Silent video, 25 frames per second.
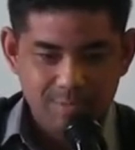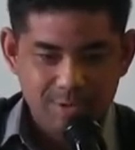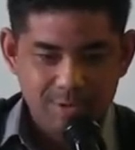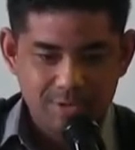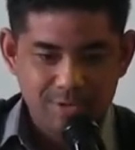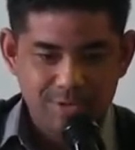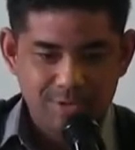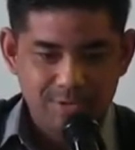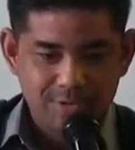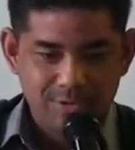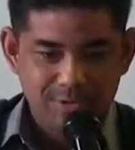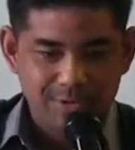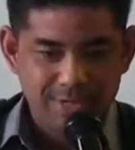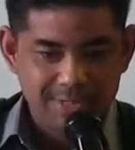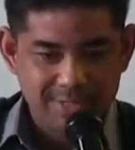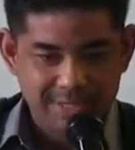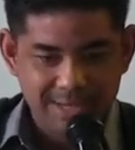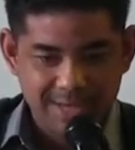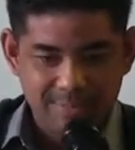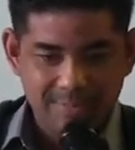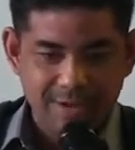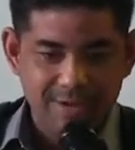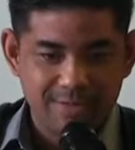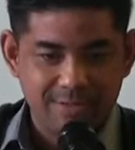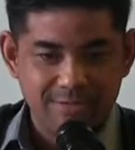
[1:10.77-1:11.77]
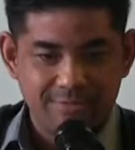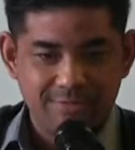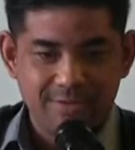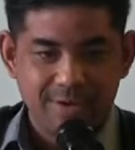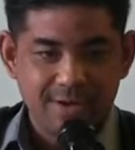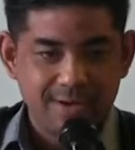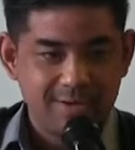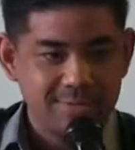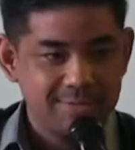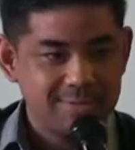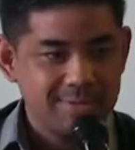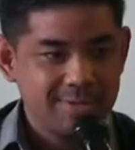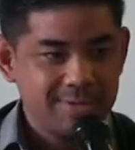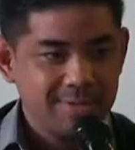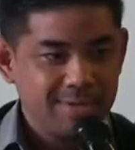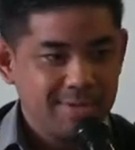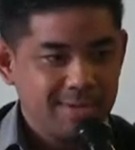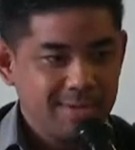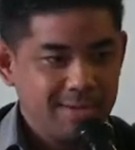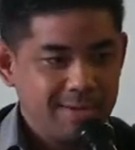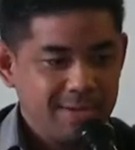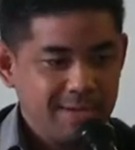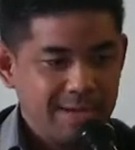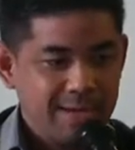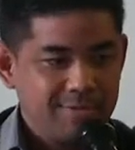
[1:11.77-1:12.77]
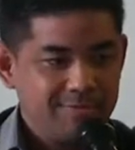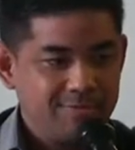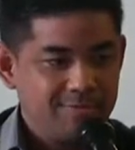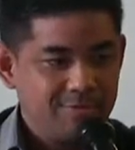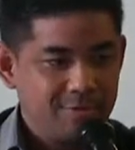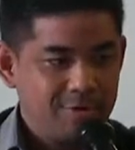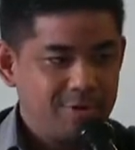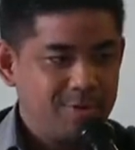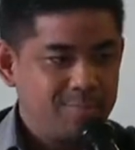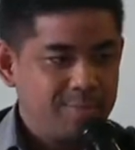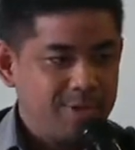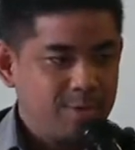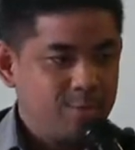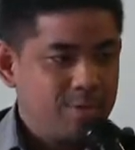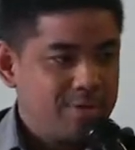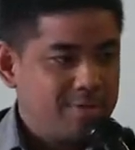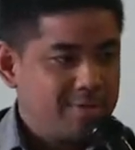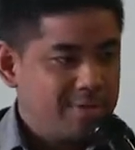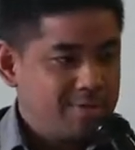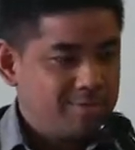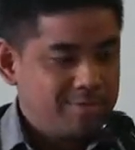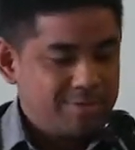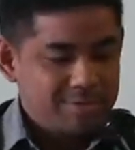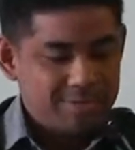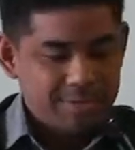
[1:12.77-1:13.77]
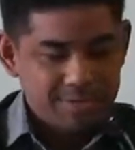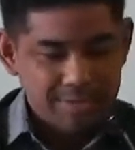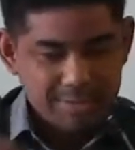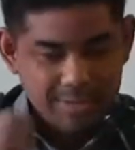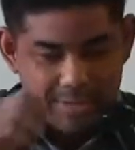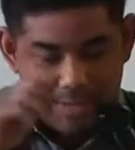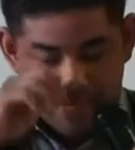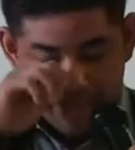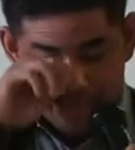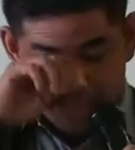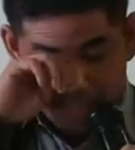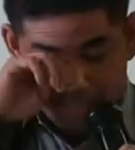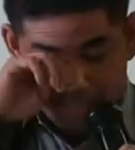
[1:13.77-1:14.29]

what do you want to say about the fight? And Floyd Mayweather was,